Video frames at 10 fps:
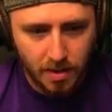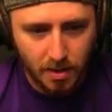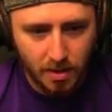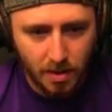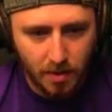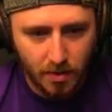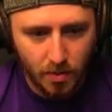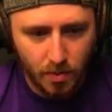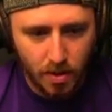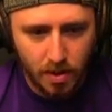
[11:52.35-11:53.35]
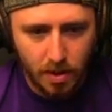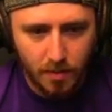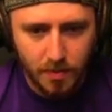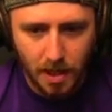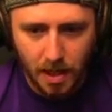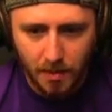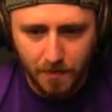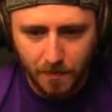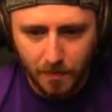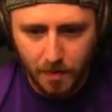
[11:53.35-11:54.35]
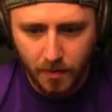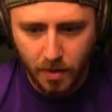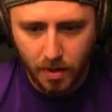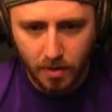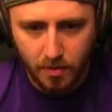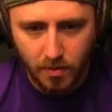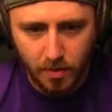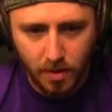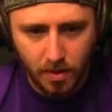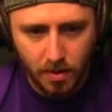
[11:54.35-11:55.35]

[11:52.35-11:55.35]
another one up top. You can get to it.